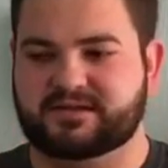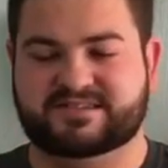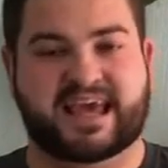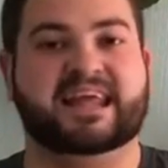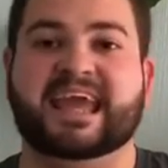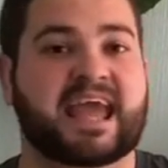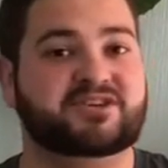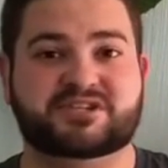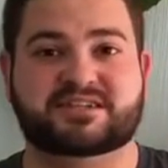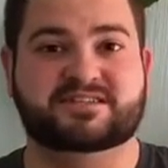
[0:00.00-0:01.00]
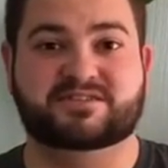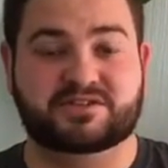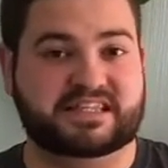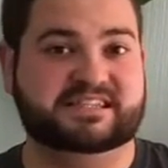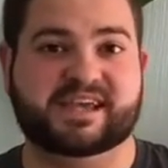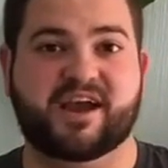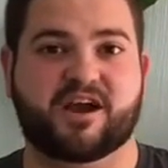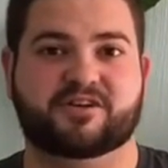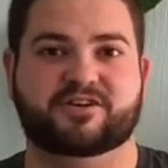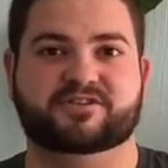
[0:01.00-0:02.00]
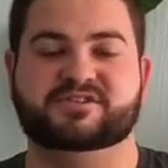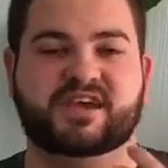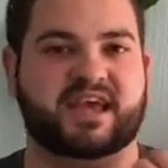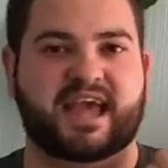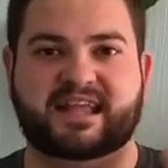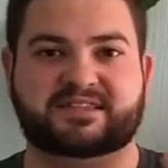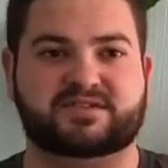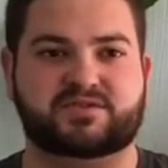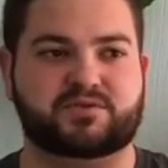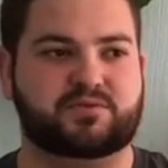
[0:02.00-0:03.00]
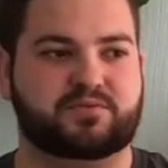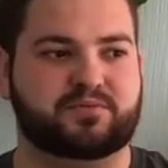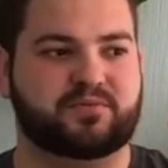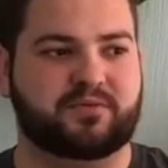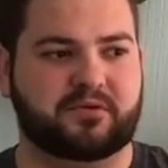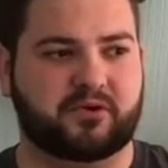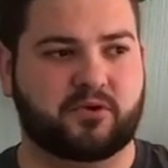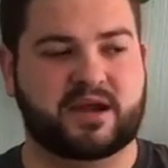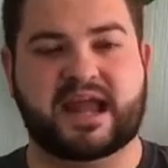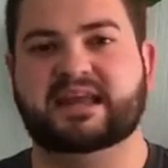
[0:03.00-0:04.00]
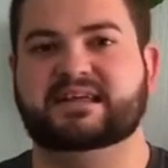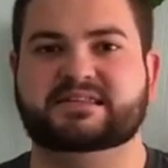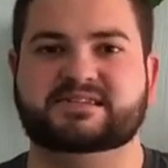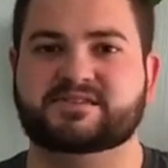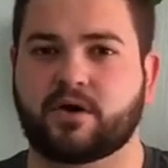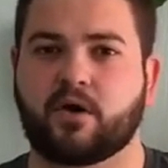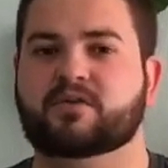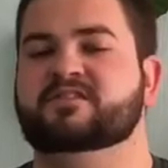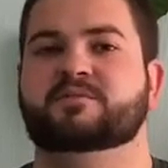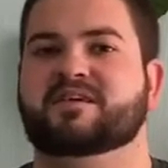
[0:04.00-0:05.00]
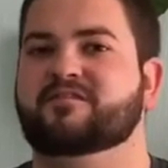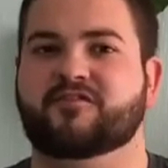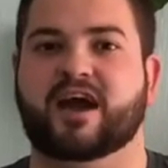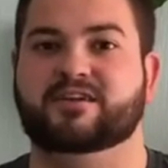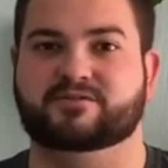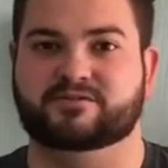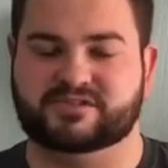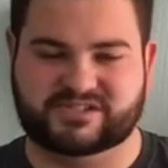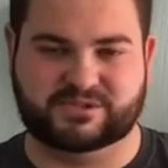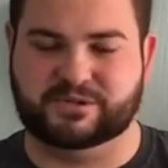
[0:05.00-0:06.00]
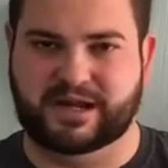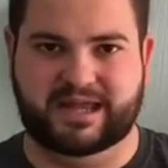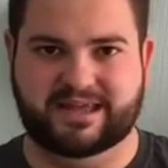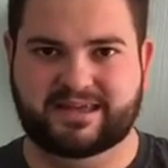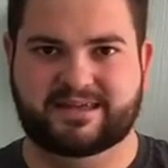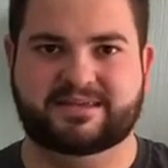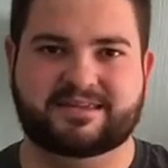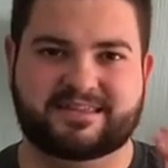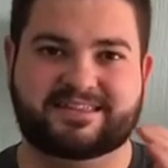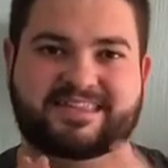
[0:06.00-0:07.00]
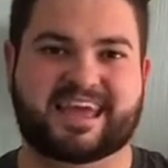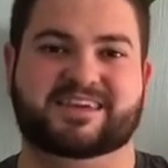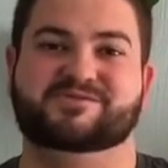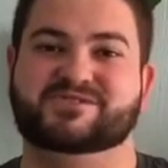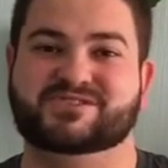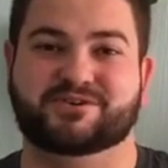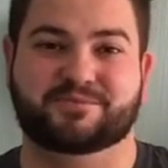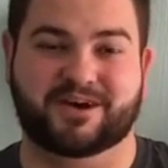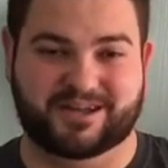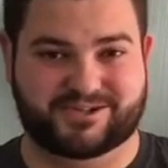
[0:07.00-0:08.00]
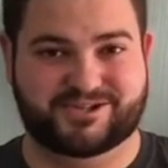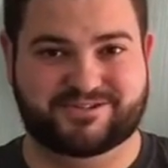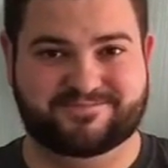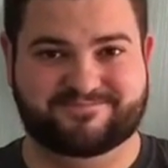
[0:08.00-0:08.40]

dedication to these characters and to creating this ultimate final story. Thank you so much.